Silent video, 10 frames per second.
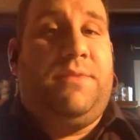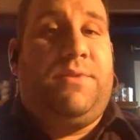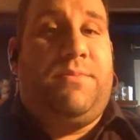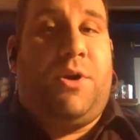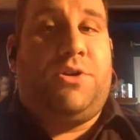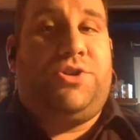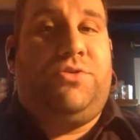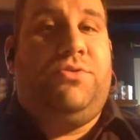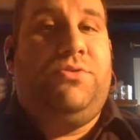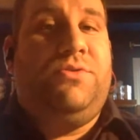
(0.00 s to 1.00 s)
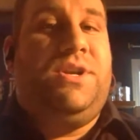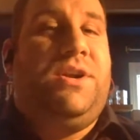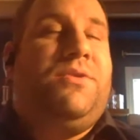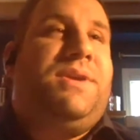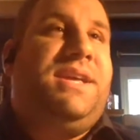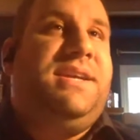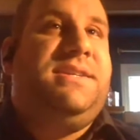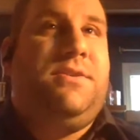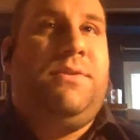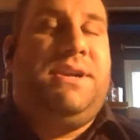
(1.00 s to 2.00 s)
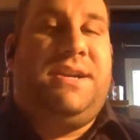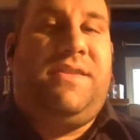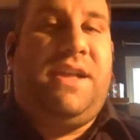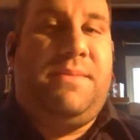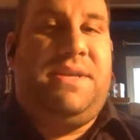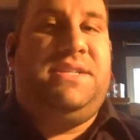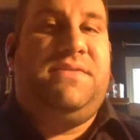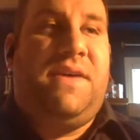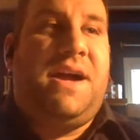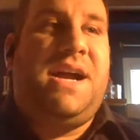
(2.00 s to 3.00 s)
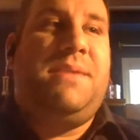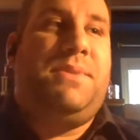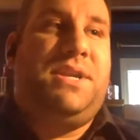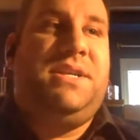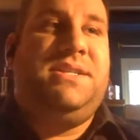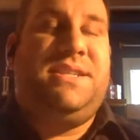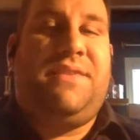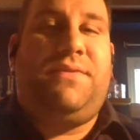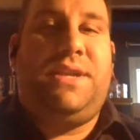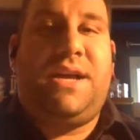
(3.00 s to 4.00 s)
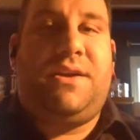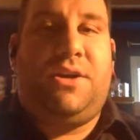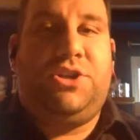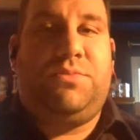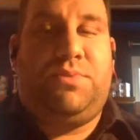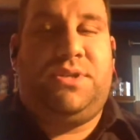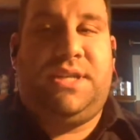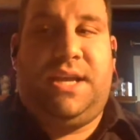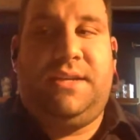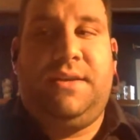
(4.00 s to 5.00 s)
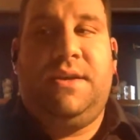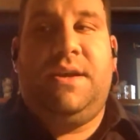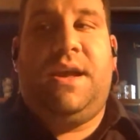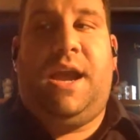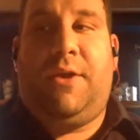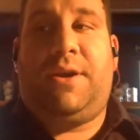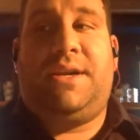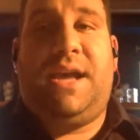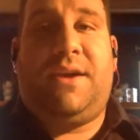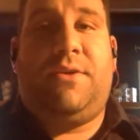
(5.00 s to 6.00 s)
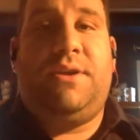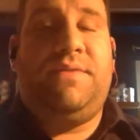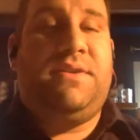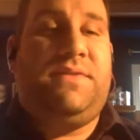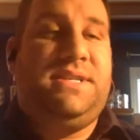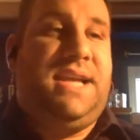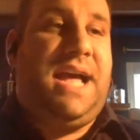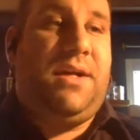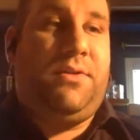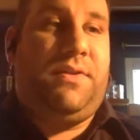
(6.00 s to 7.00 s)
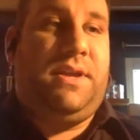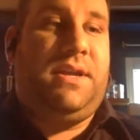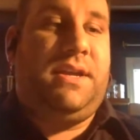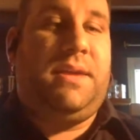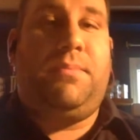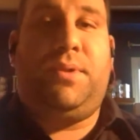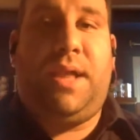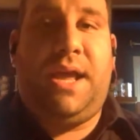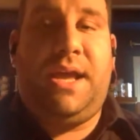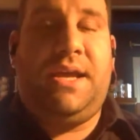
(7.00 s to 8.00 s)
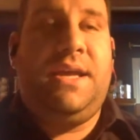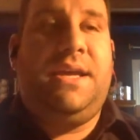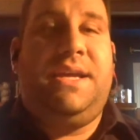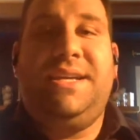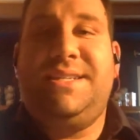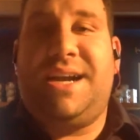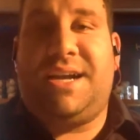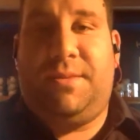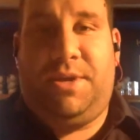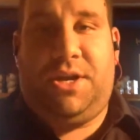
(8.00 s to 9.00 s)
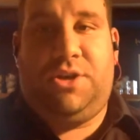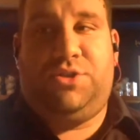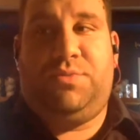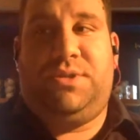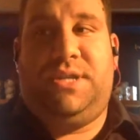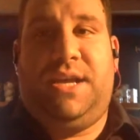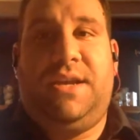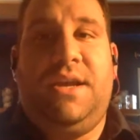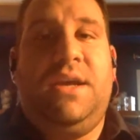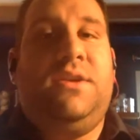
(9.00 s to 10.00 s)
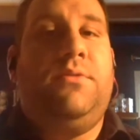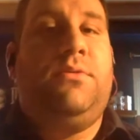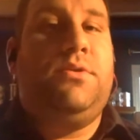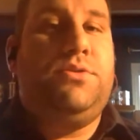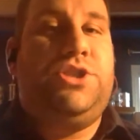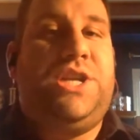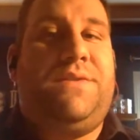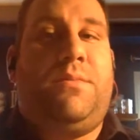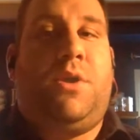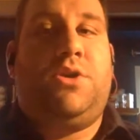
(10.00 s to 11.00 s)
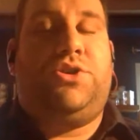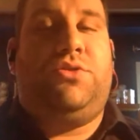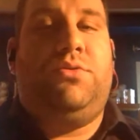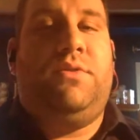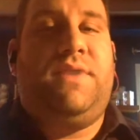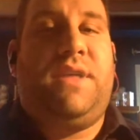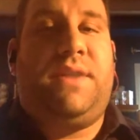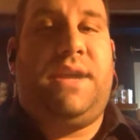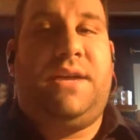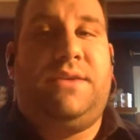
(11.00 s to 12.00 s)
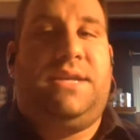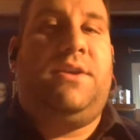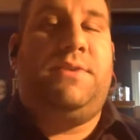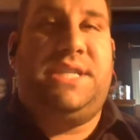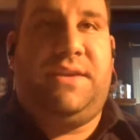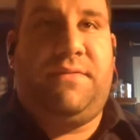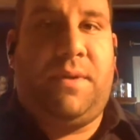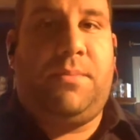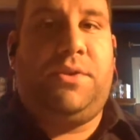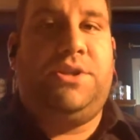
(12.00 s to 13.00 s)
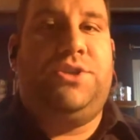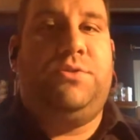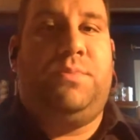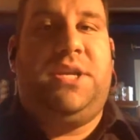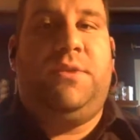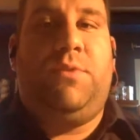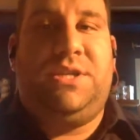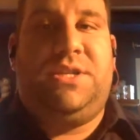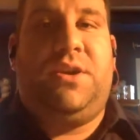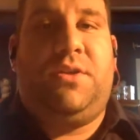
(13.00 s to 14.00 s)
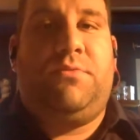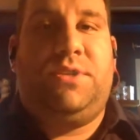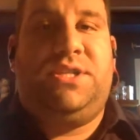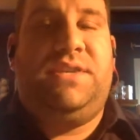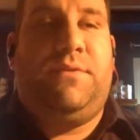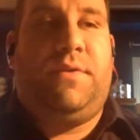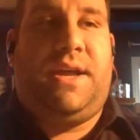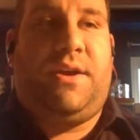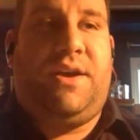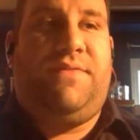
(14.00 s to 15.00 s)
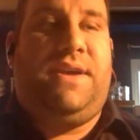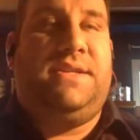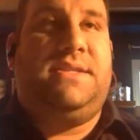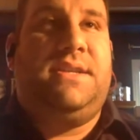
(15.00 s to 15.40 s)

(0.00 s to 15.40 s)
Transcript: with Marshall who, he's going to claim he's fine, but he's definitely not 100%. Eric Decker, even if he's healthy and can play, he's not going to be 100%. You lose Jalen Marshall, who, if nothing else, I know he's had fumble issues, but he was another receiver in that offense.